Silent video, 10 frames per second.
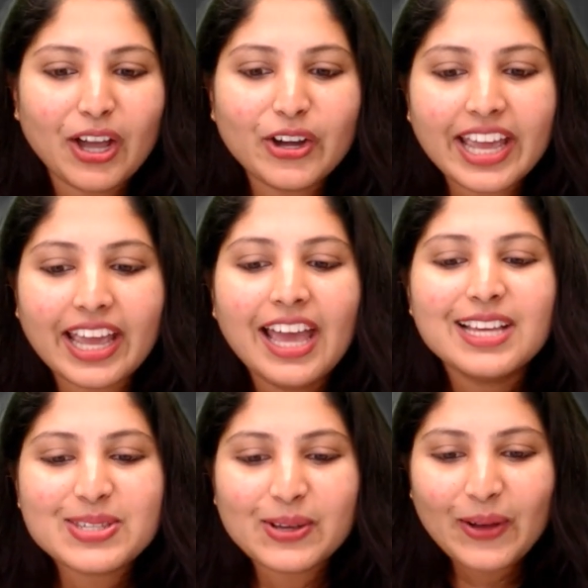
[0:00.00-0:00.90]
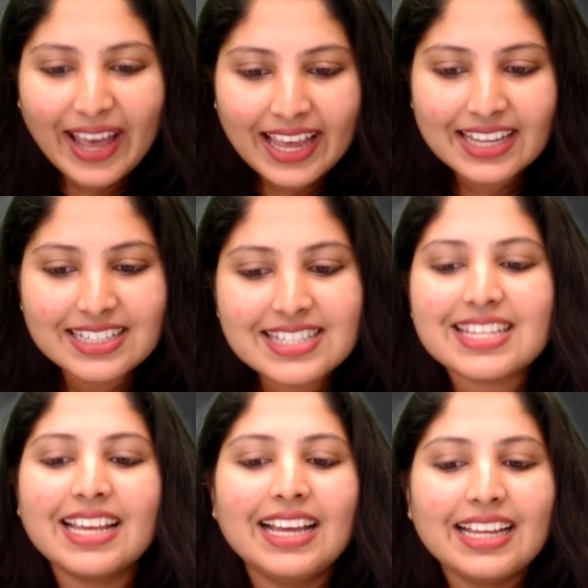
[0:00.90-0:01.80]
Okay, so hence
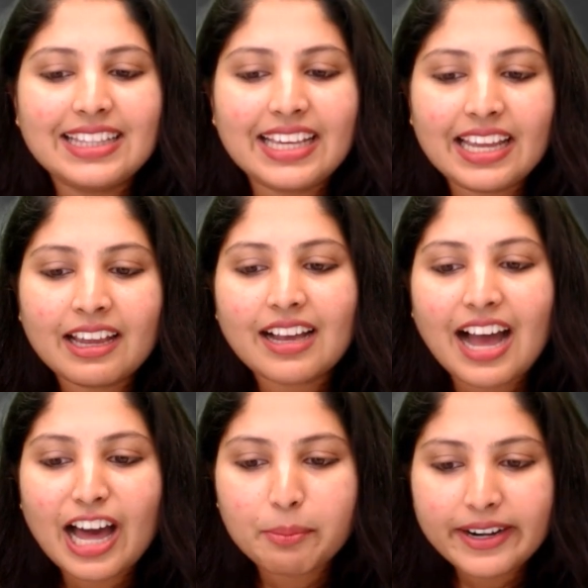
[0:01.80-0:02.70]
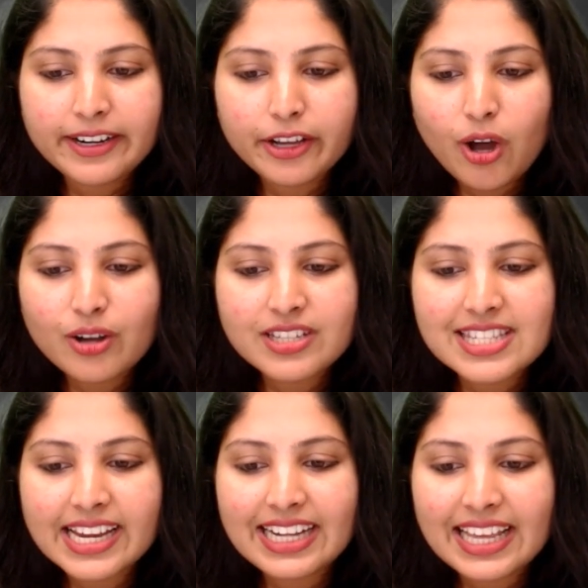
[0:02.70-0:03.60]
the carbon
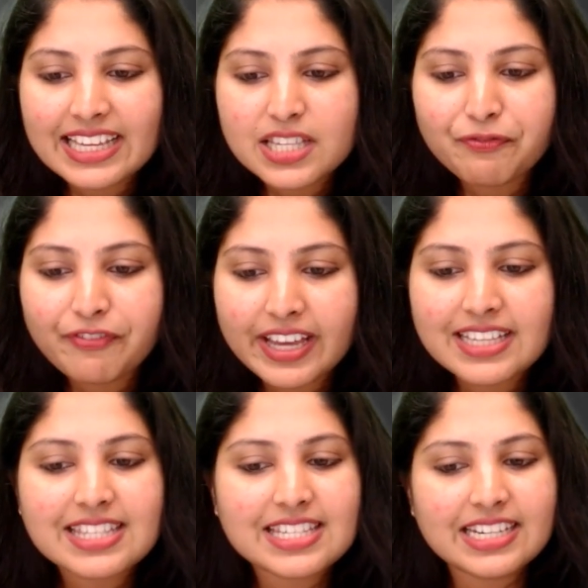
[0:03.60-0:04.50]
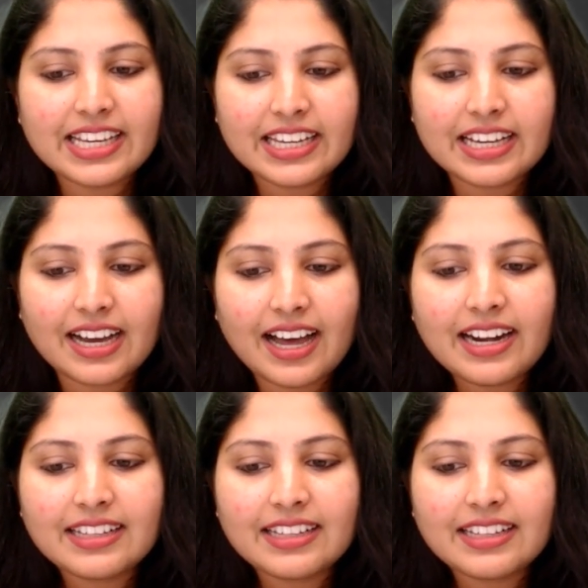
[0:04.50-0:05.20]
dioxide is fixed here,